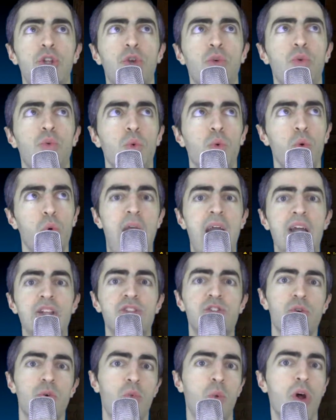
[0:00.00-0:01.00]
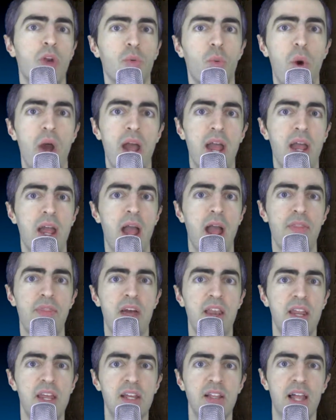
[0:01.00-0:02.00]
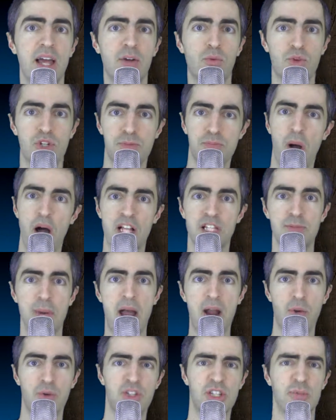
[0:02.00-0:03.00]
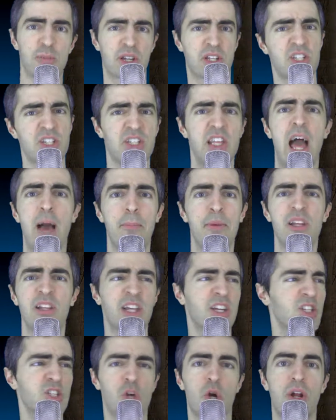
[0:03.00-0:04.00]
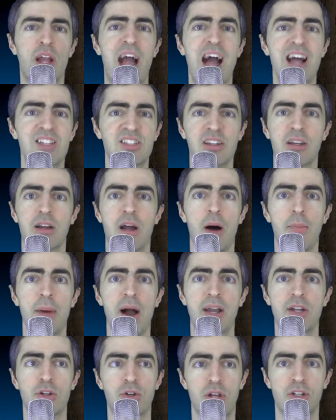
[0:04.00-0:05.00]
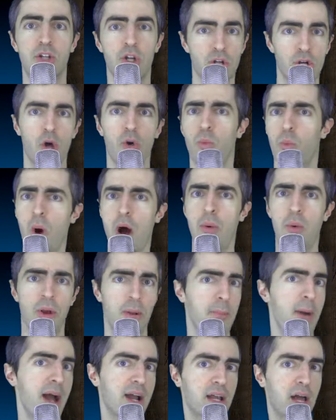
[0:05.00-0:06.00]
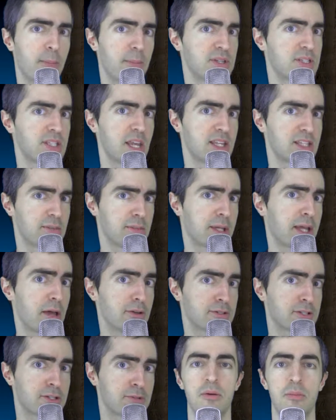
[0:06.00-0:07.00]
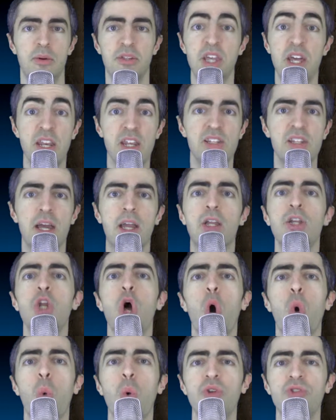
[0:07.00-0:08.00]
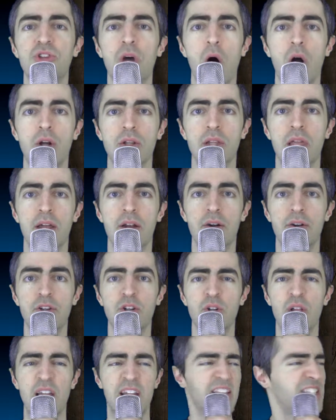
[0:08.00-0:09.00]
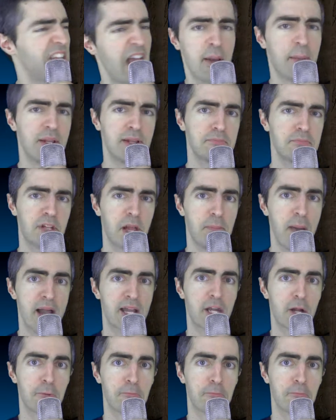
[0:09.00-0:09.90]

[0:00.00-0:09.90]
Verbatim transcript: you answer one way and then he like responds back with some like snappy like sarcastic comeback and you're like no no no i want to back up and say something else but then he's like no we'll talk later and you're like damn it come back